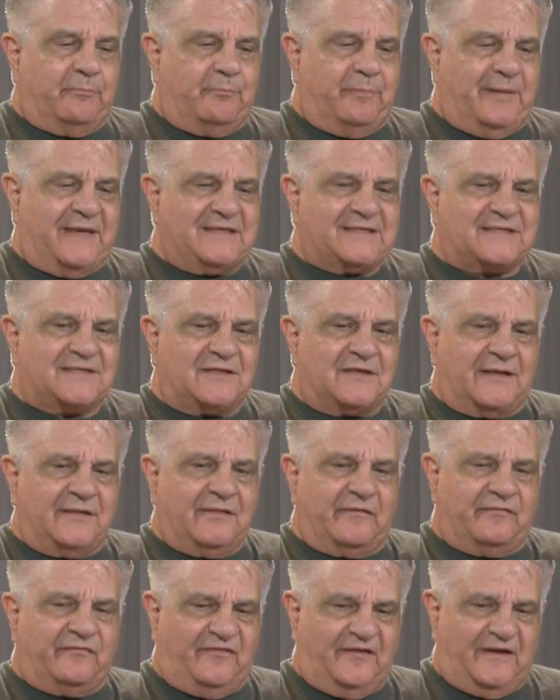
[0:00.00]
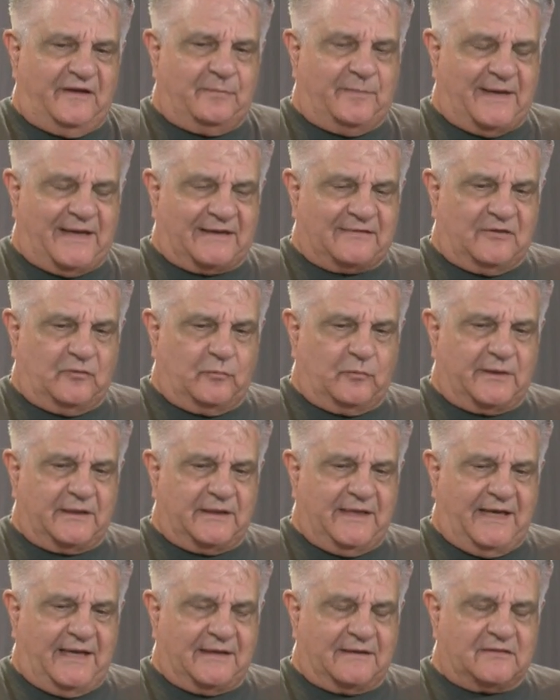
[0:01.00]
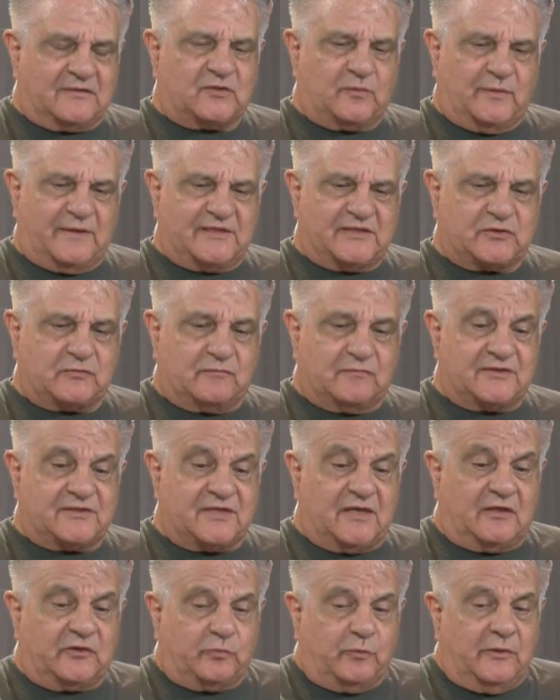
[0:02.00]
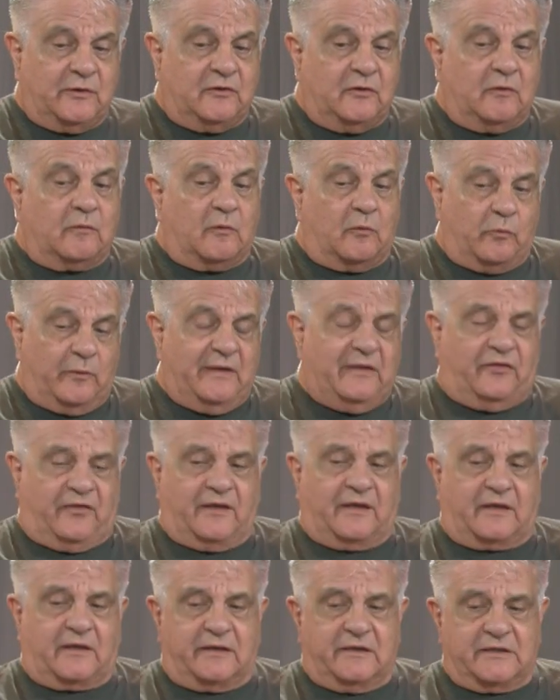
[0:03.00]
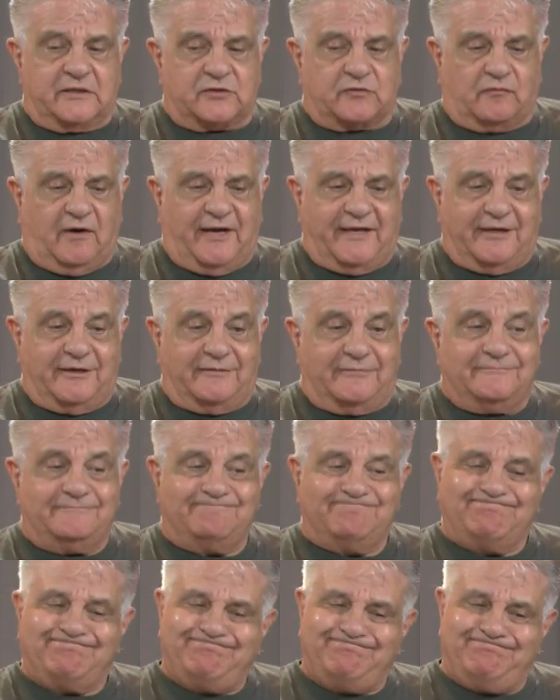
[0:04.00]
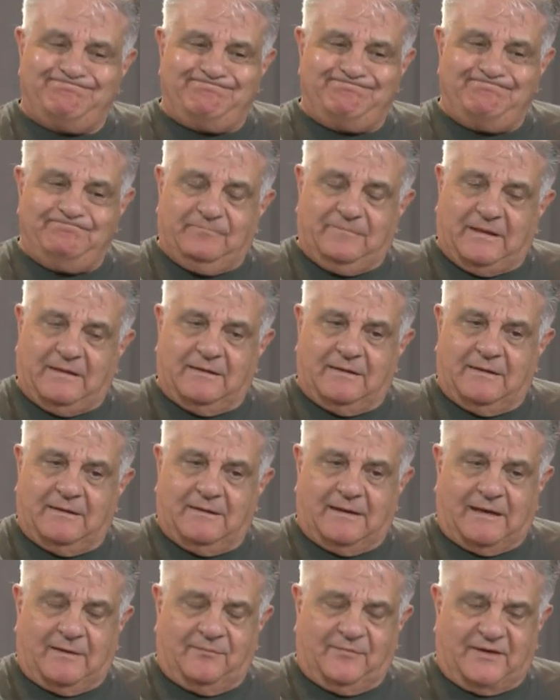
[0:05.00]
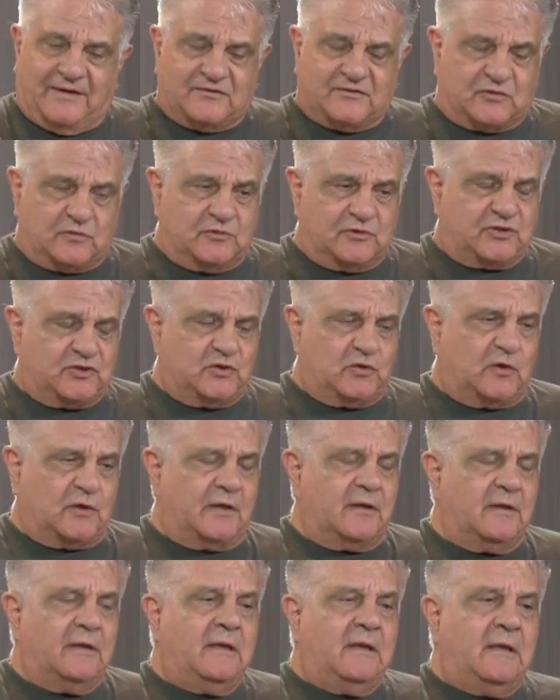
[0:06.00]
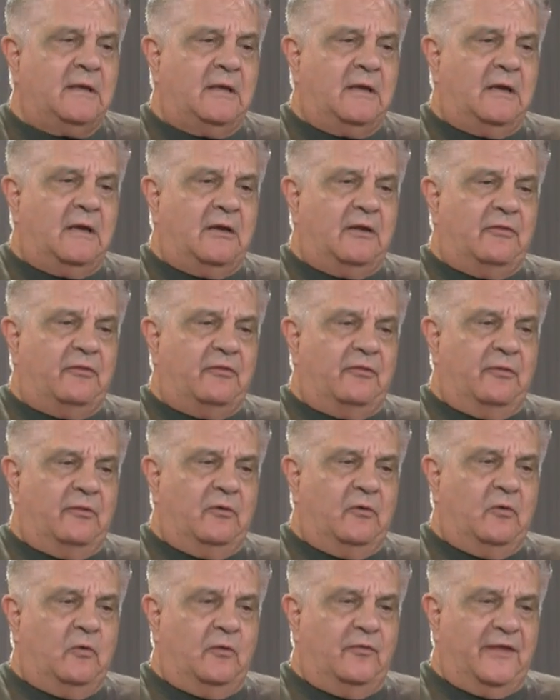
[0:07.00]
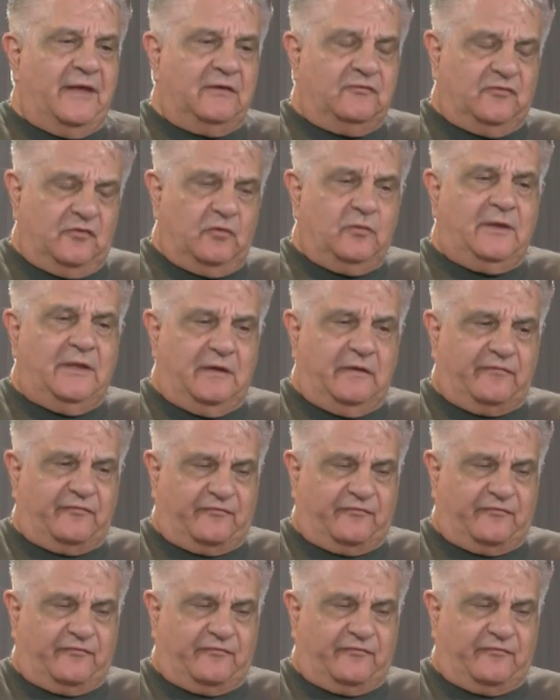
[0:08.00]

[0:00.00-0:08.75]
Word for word: based on the feedback that we're getting. So as a result, we do what we think is right. Mm, I'm not so sure. Who they do hear